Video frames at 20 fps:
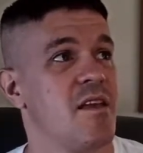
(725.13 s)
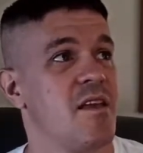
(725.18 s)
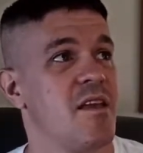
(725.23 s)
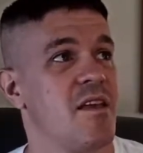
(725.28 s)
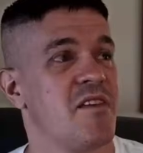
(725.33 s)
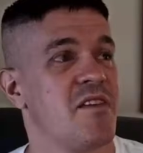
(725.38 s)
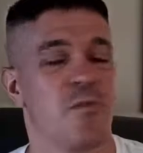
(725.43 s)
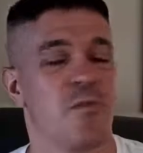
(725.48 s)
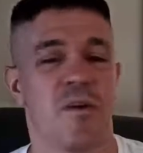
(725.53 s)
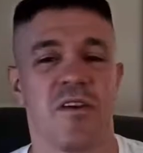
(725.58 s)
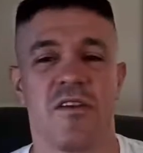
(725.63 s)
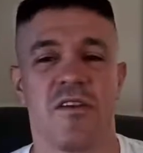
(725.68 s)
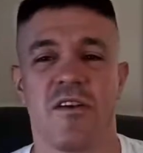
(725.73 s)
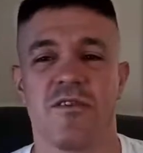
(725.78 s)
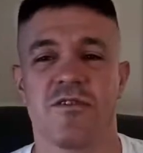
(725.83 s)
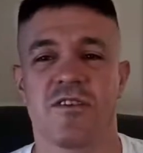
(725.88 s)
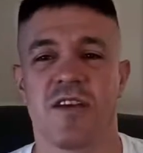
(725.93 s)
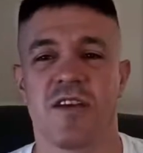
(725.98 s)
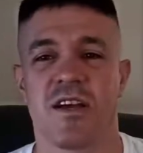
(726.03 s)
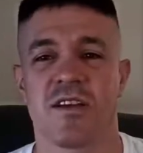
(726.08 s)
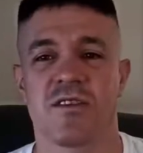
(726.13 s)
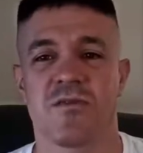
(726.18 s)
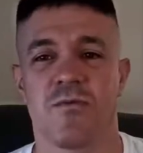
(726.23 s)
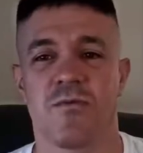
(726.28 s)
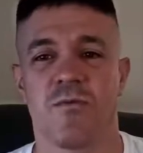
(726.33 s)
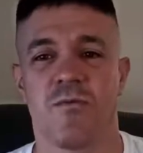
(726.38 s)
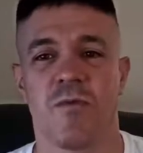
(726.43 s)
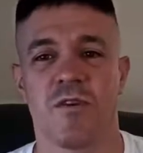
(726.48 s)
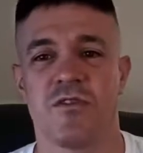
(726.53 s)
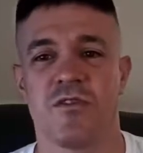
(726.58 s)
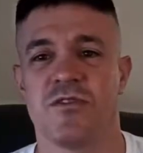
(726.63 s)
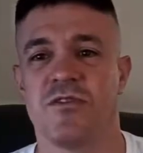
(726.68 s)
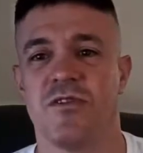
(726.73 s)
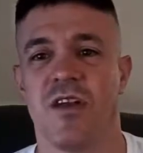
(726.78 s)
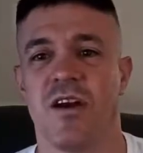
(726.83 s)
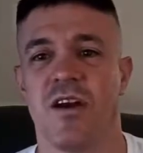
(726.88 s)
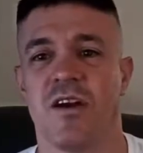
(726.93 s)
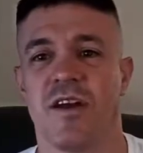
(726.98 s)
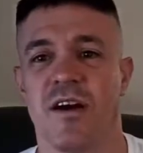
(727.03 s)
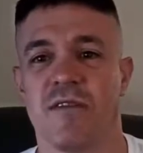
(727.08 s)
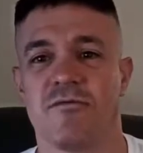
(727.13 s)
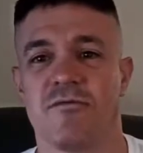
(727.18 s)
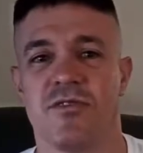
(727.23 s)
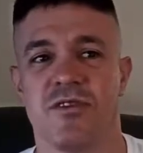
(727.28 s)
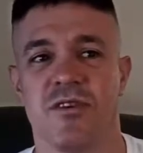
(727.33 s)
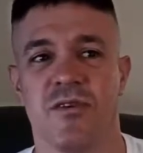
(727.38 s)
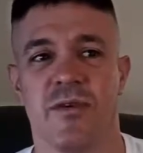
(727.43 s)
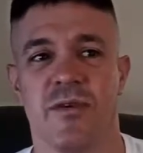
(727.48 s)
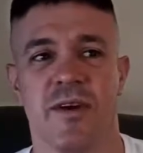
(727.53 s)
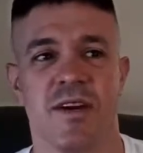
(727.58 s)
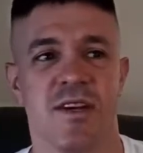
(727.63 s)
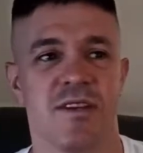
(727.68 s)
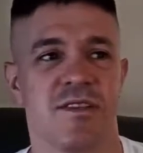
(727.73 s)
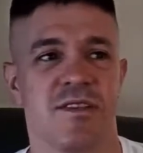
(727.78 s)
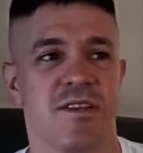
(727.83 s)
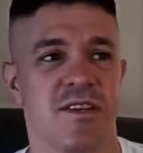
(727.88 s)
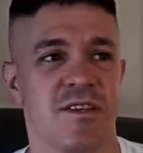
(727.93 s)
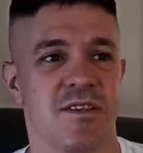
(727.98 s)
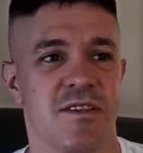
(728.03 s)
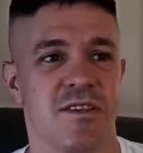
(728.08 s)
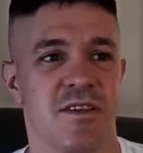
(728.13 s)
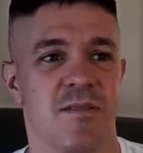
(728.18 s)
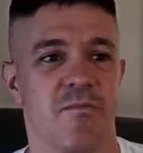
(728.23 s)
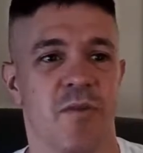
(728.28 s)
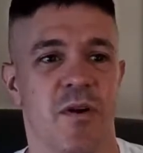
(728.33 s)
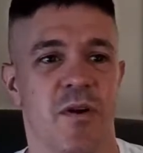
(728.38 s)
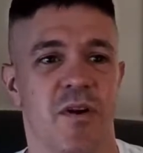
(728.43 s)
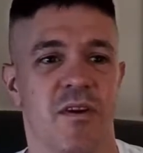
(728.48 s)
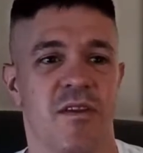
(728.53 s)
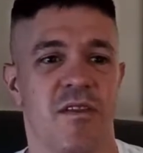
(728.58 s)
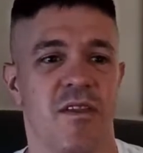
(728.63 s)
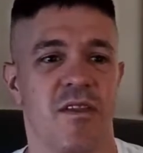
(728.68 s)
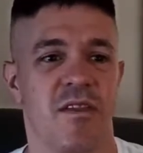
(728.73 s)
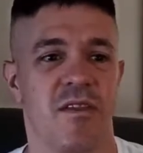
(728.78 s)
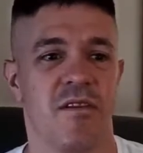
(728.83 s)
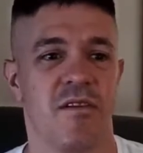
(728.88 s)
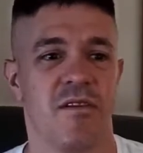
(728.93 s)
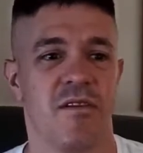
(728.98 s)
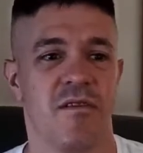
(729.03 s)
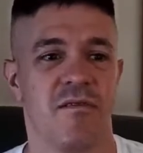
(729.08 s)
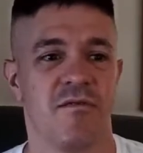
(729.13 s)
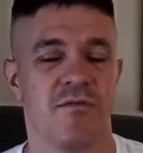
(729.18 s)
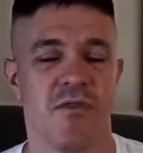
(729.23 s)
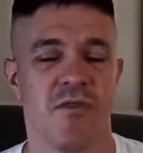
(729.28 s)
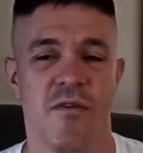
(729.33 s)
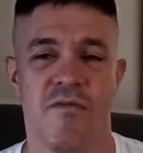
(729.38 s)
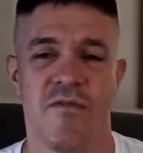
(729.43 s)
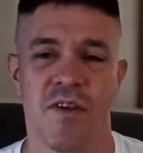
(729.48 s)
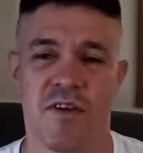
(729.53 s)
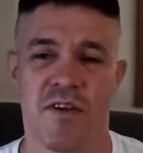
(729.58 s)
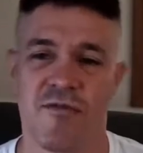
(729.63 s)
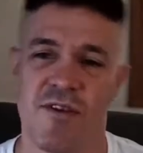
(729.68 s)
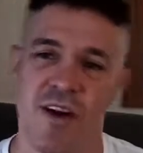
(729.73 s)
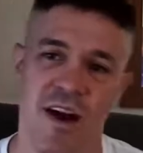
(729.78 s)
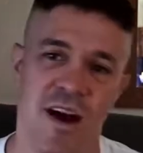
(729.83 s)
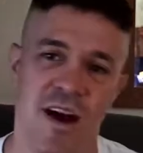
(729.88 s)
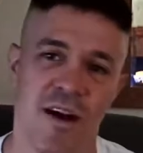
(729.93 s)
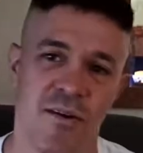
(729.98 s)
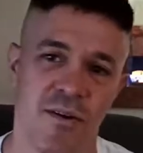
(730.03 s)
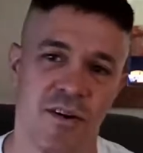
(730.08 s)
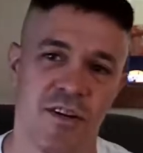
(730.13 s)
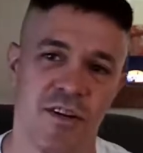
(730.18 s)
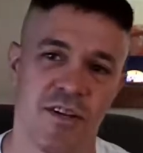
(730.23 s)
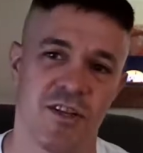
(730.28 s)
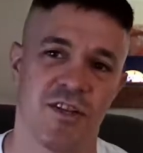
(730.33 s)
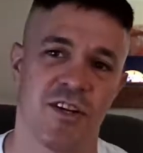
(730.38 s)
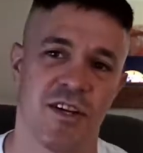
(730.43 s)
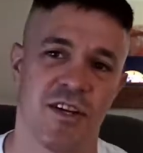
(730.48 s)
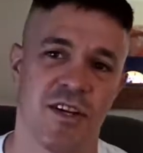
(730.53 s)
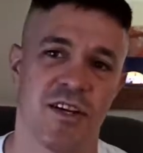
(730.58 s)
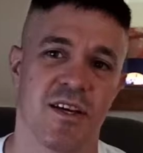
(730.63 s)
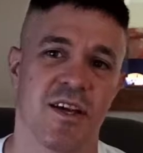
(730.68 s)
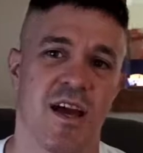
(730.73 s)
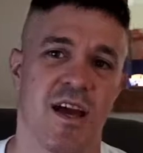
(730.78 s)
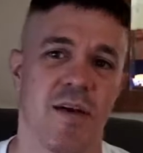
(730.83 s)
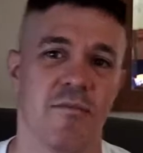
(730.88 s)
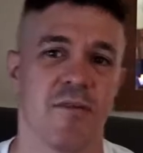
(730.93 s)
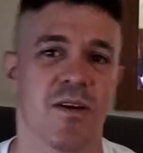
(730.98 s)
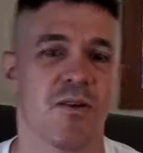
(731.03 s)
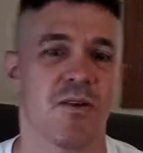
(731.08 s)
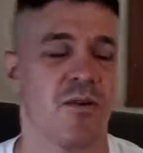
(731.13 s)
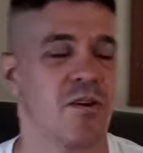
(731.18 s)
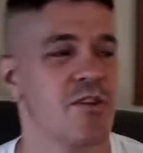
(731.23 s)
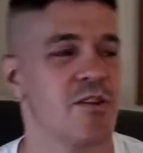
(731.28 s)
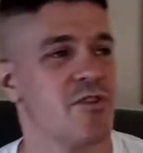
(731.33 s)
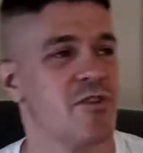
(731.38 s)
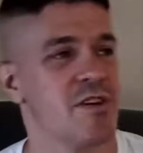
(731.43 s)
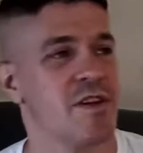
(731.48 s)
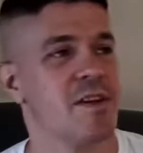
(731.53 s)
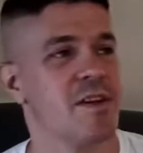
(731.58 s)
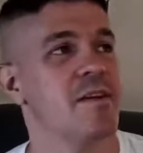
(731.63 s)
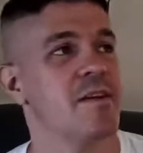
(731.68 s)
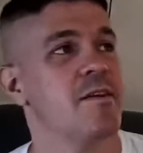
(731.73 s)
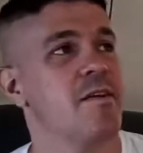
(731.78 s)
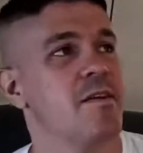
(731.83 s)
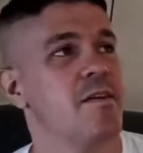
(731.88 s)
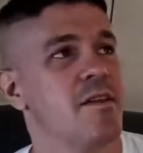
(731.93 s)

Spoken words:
It's one of those things, once you learn how to do it, it's easy, but sort of figuring it out initially can be quite tricky.